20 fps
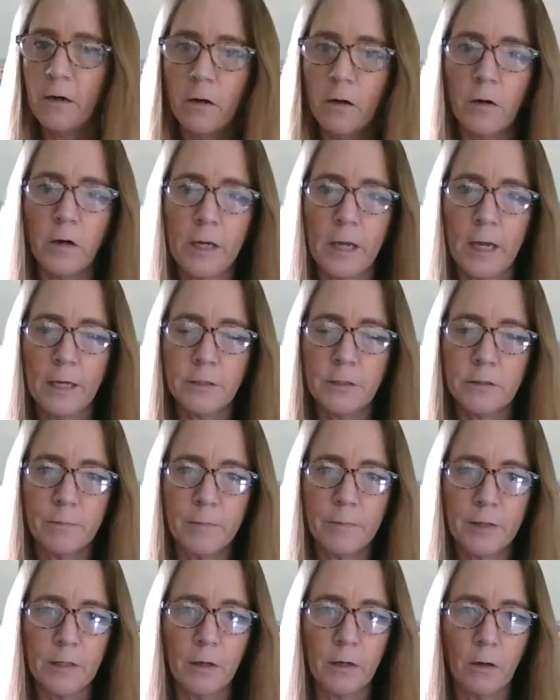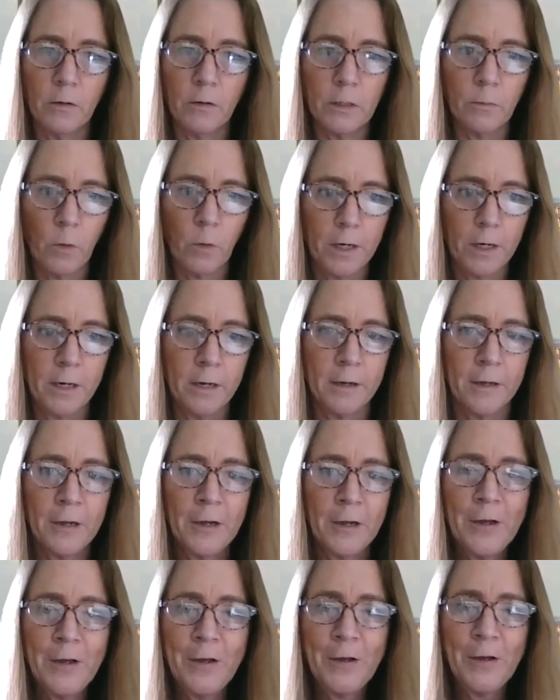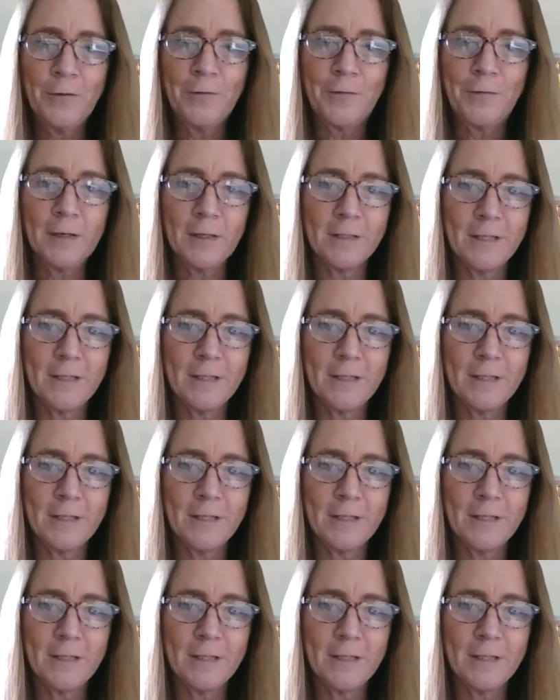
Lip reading: oh, okay, so I'm not the only one who feels